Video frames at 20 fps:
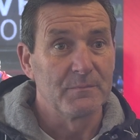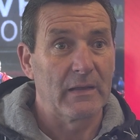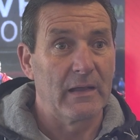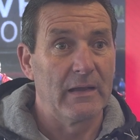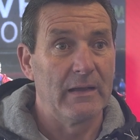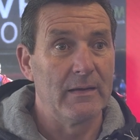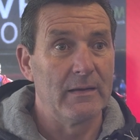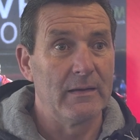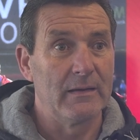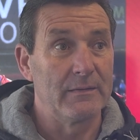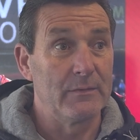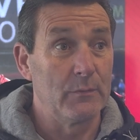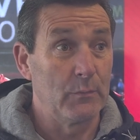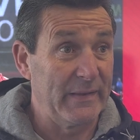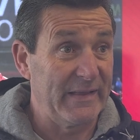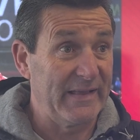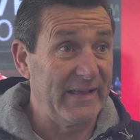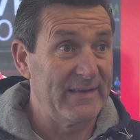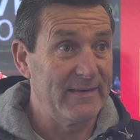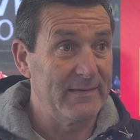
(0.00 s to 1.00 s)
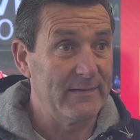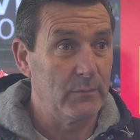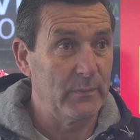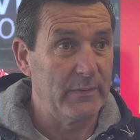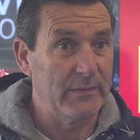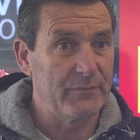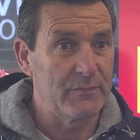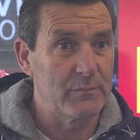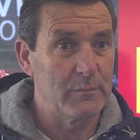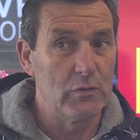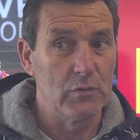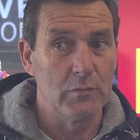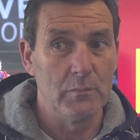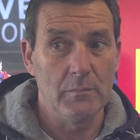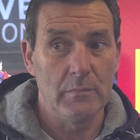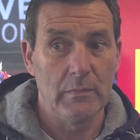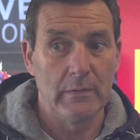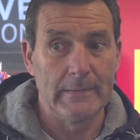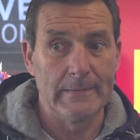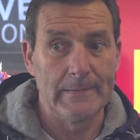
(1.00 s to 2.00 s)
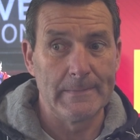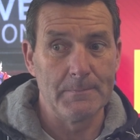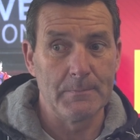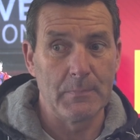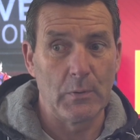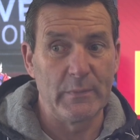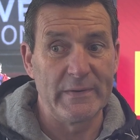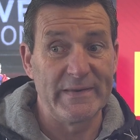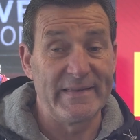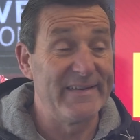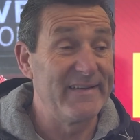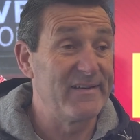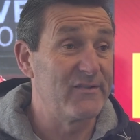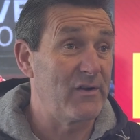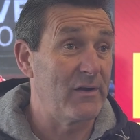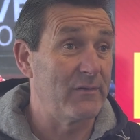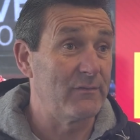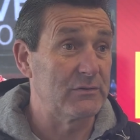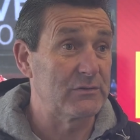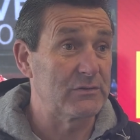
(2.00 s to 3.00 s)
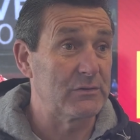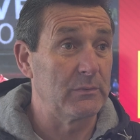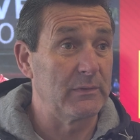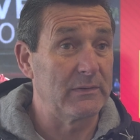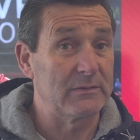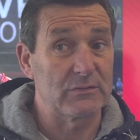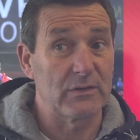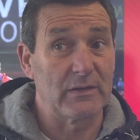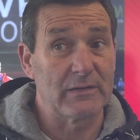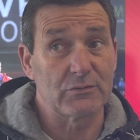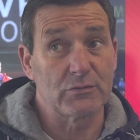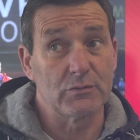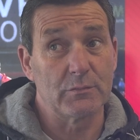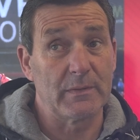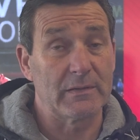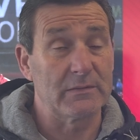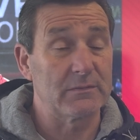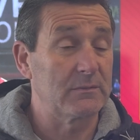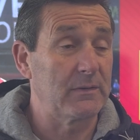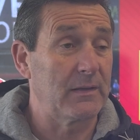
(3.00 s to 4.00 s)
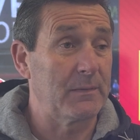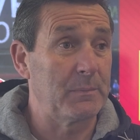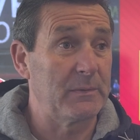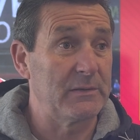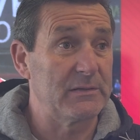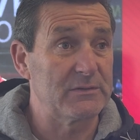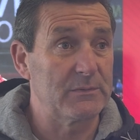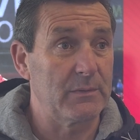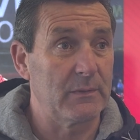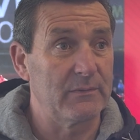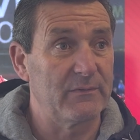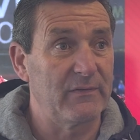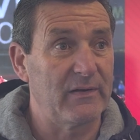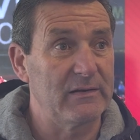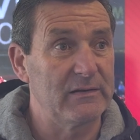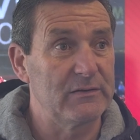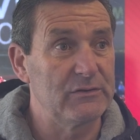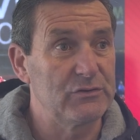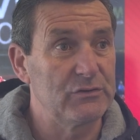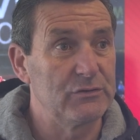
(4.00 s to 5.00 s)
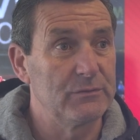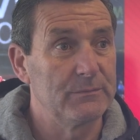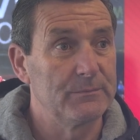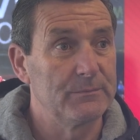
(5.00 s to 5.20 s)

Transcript: at the weekend away from home, but we didn't travel, so let's hope that plays to our advantage.